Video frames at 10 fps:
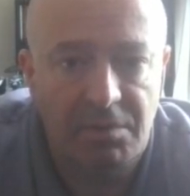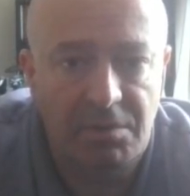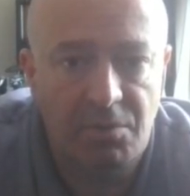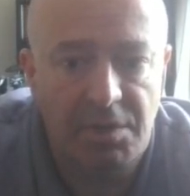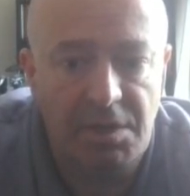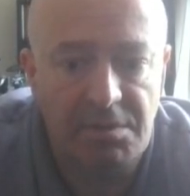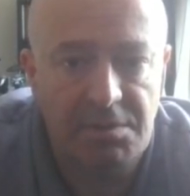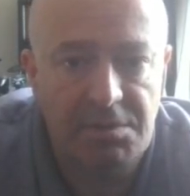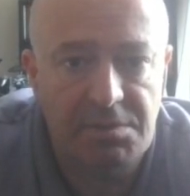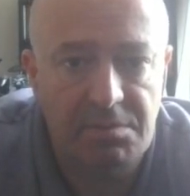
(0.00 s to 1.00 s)
Okay,
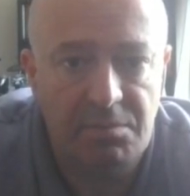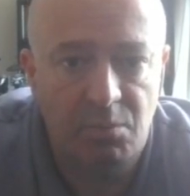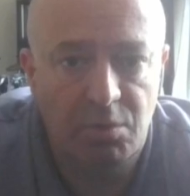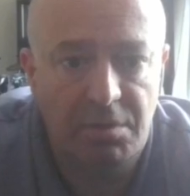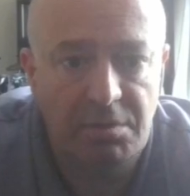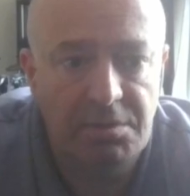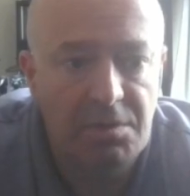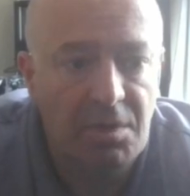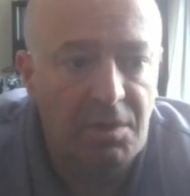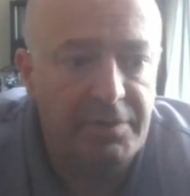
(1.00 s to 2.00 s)
this worked.
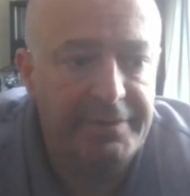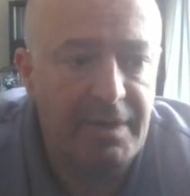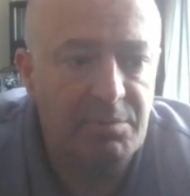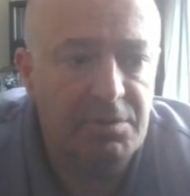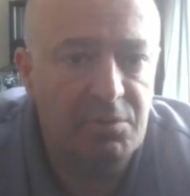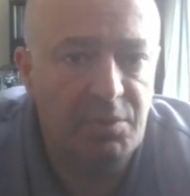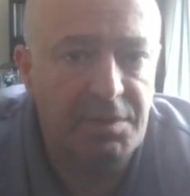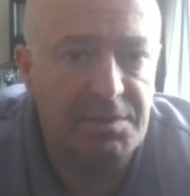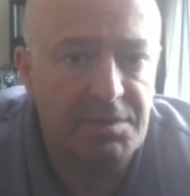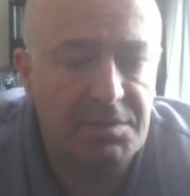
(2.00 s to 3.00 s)
Now I'm going to
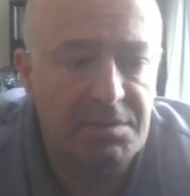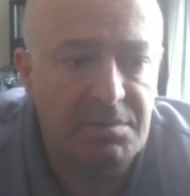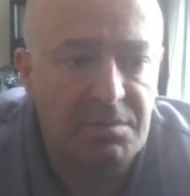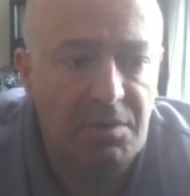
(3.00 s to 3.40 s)
run this.